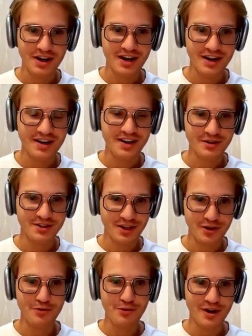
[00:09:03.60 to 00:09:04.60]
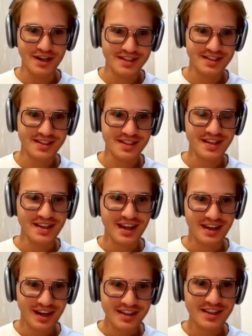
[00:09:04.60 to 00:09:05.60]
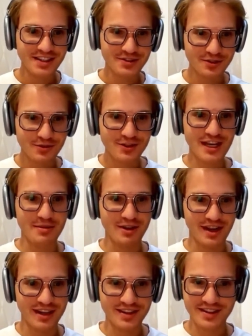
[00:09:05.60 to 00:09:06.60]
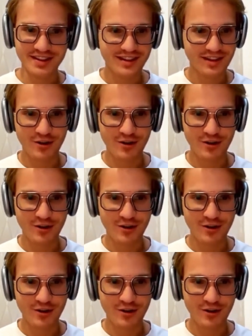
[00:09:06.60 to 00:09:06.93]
car using your voice and ask it to do some like